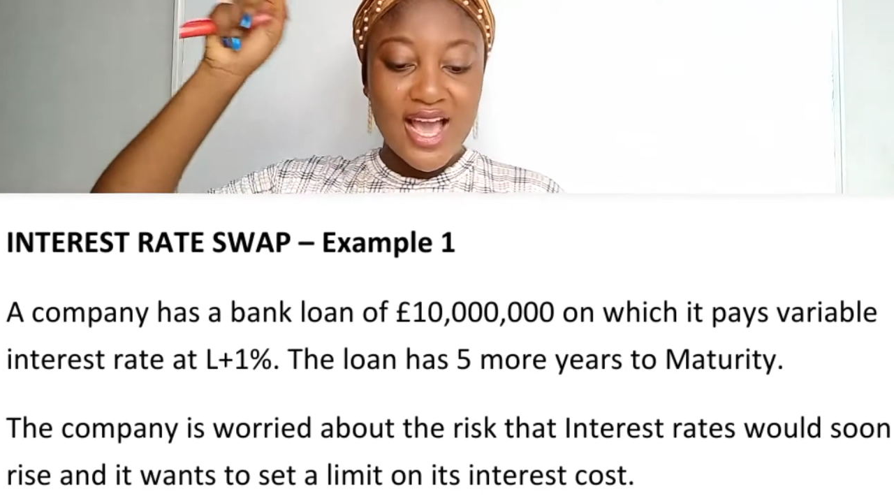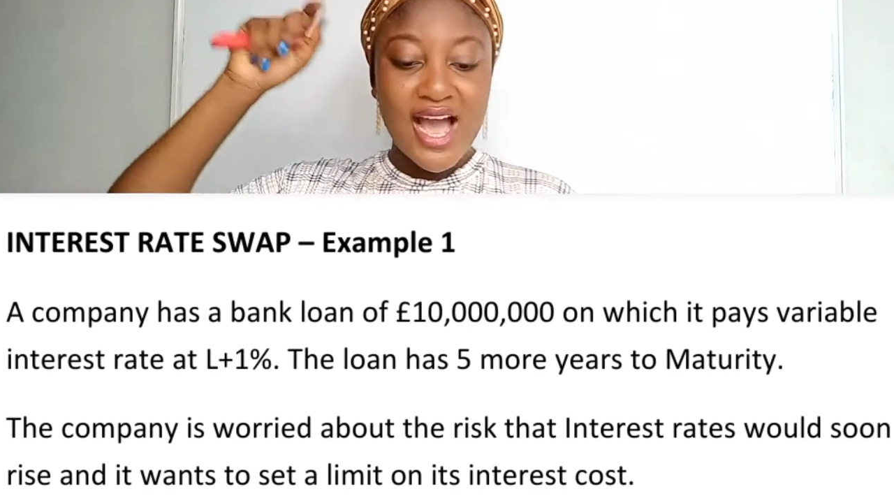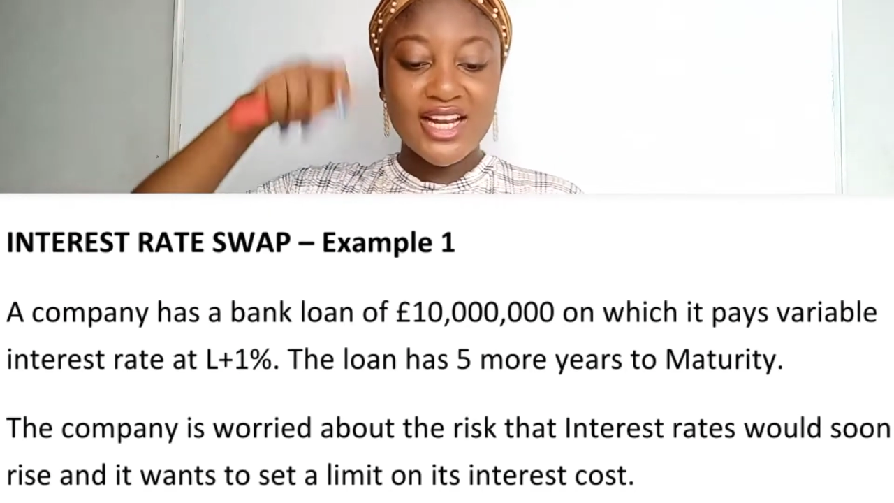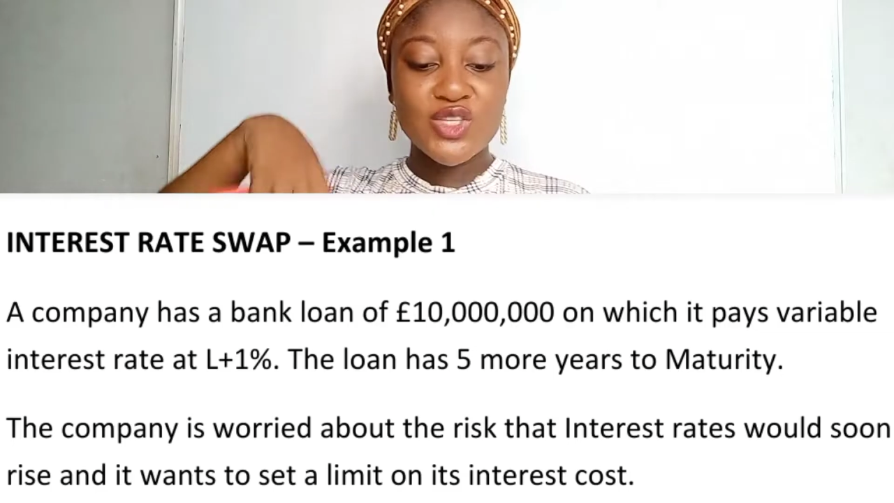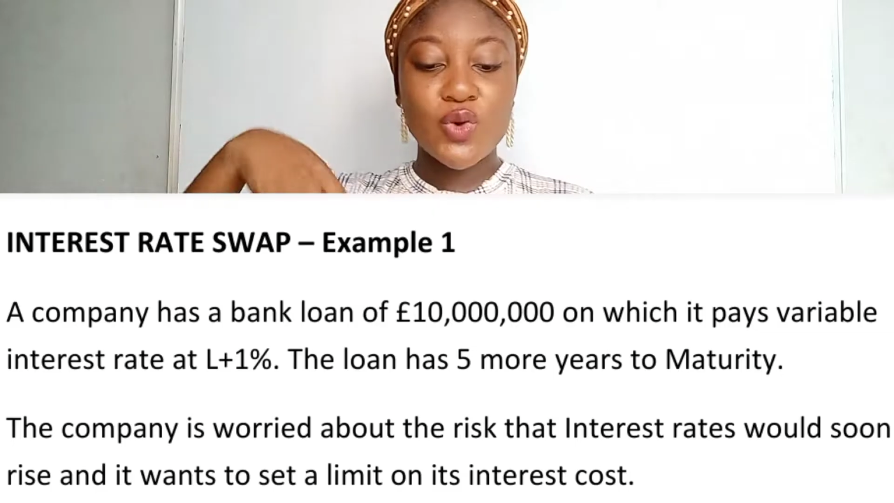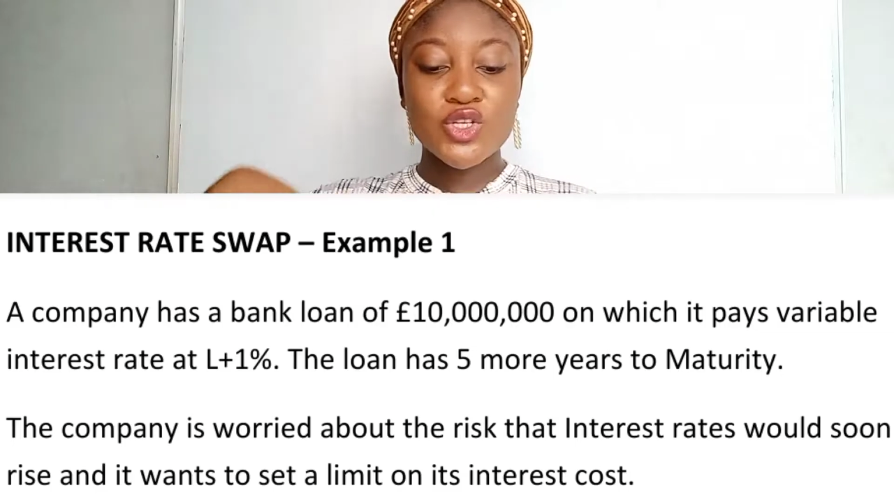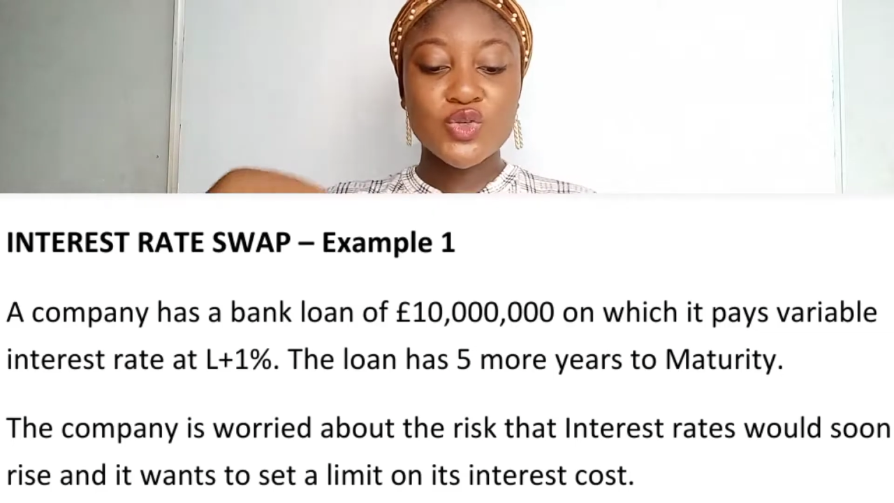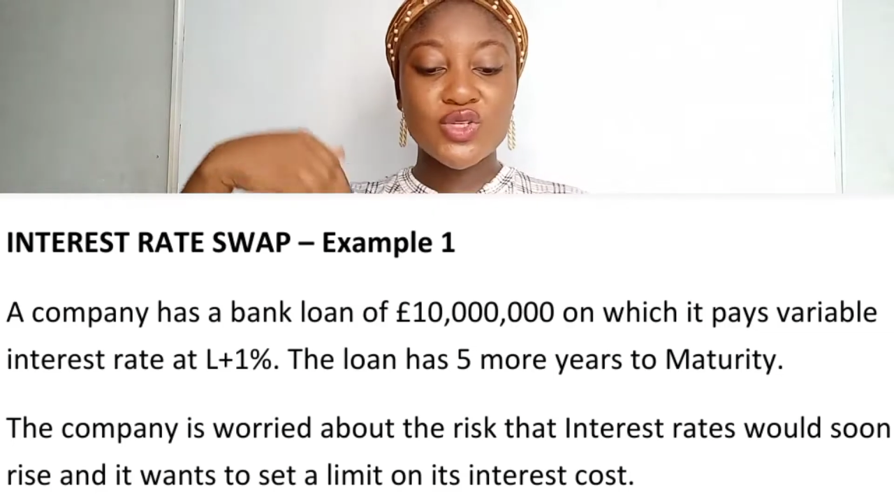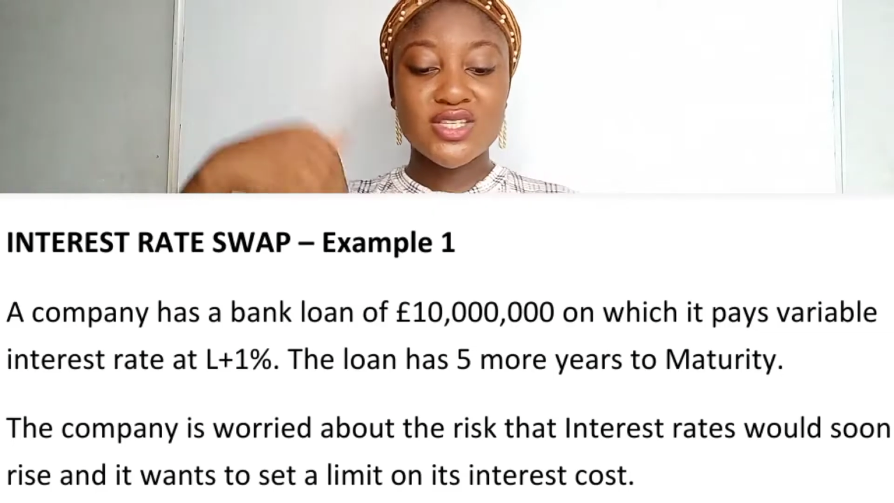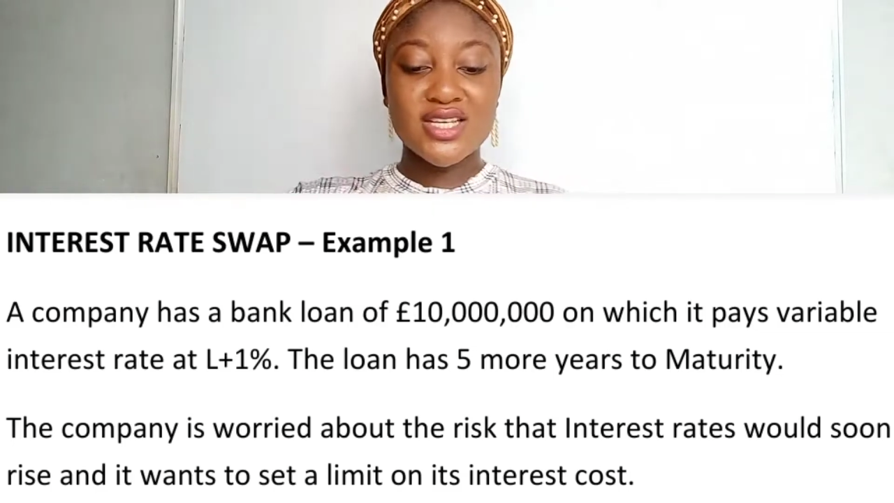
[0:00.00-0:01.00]
and it wants
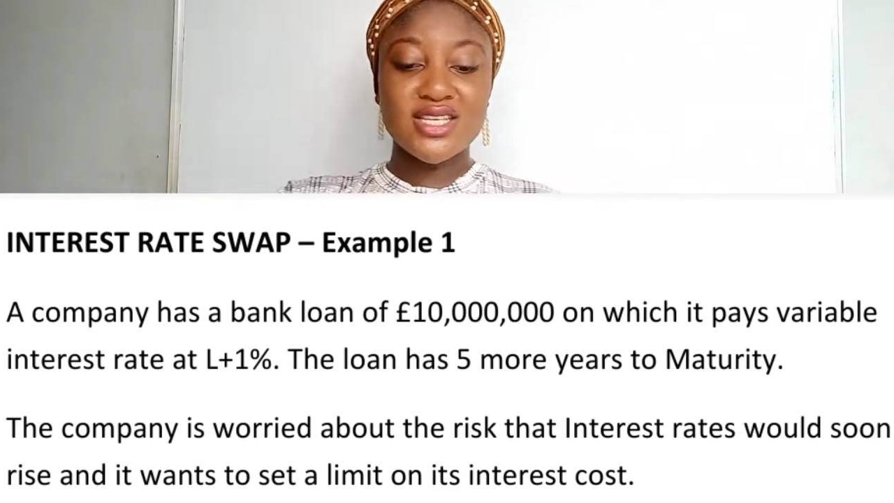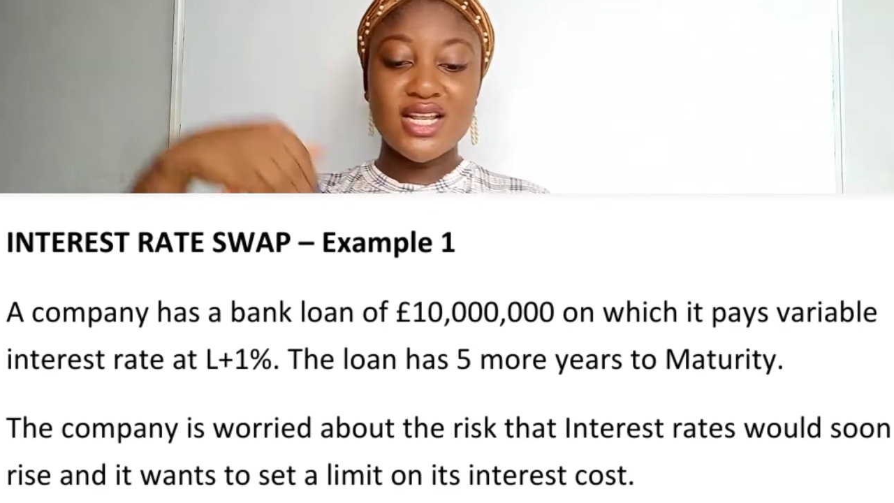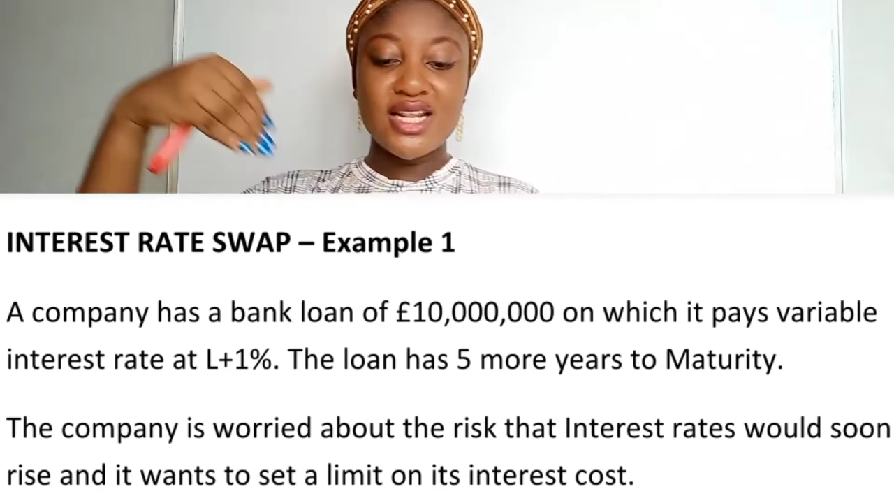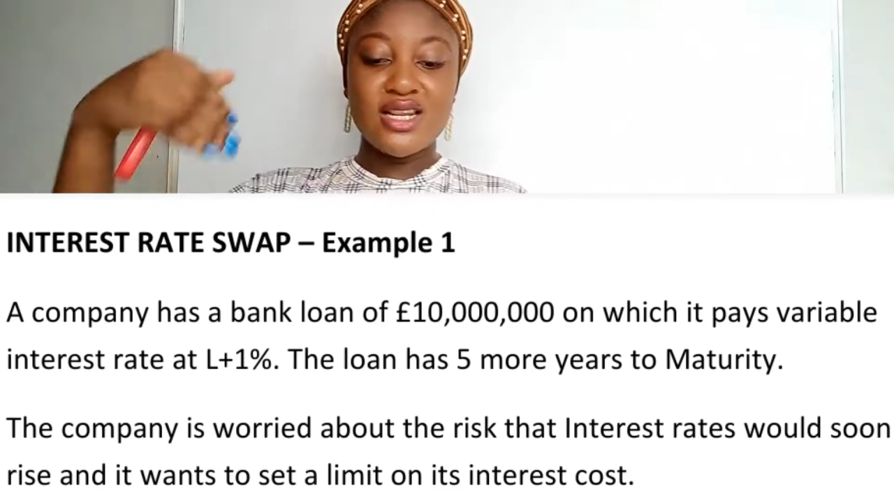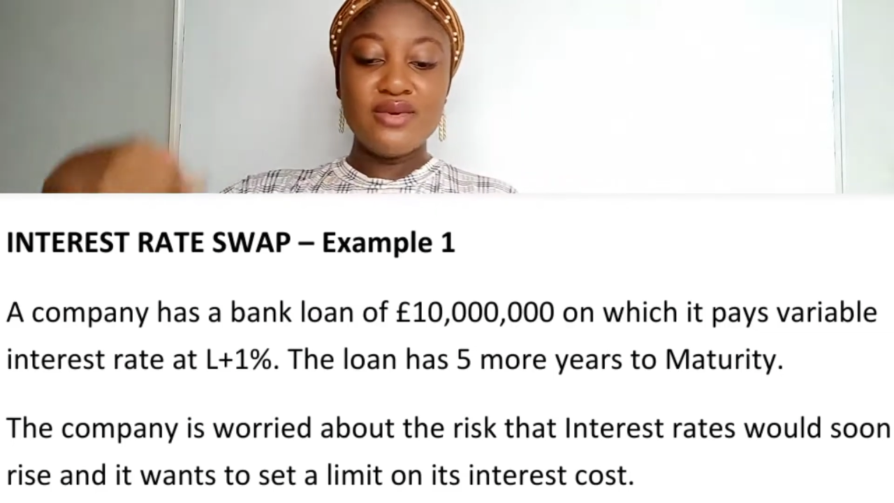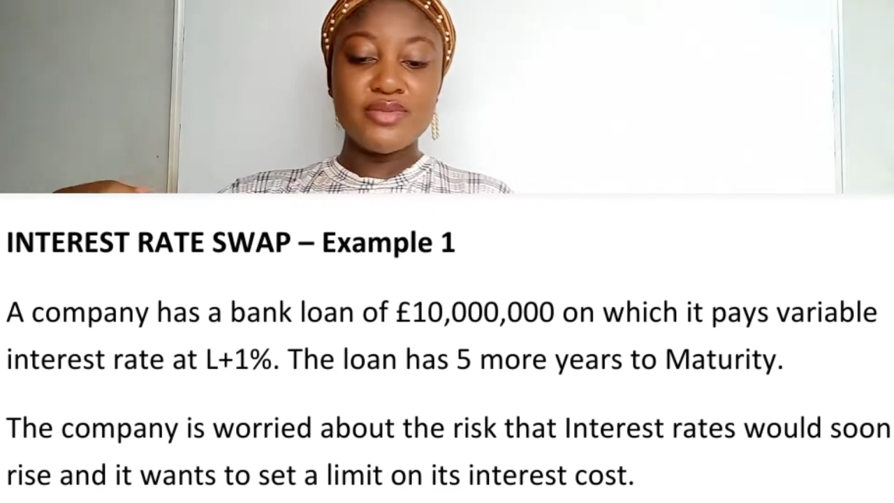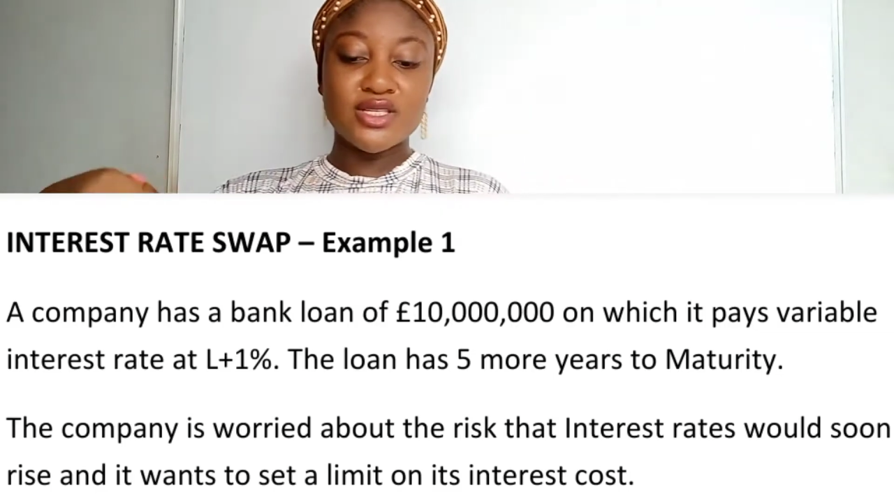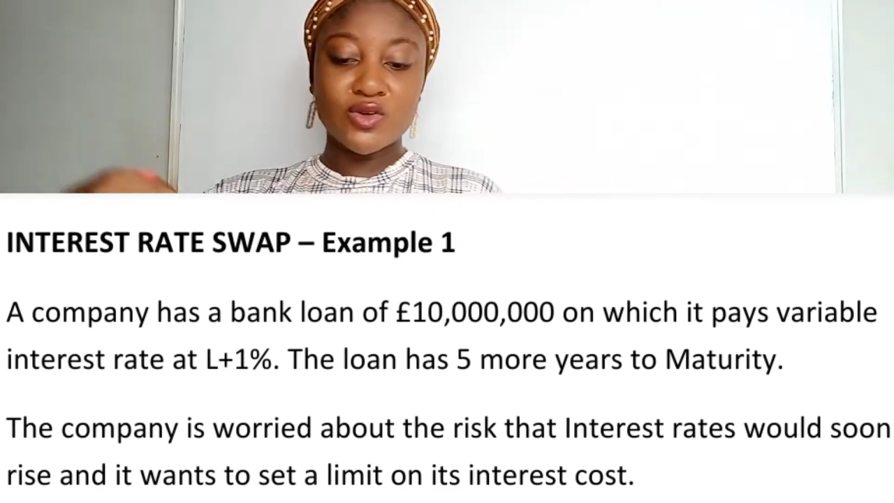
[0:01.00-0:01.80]
to set a limit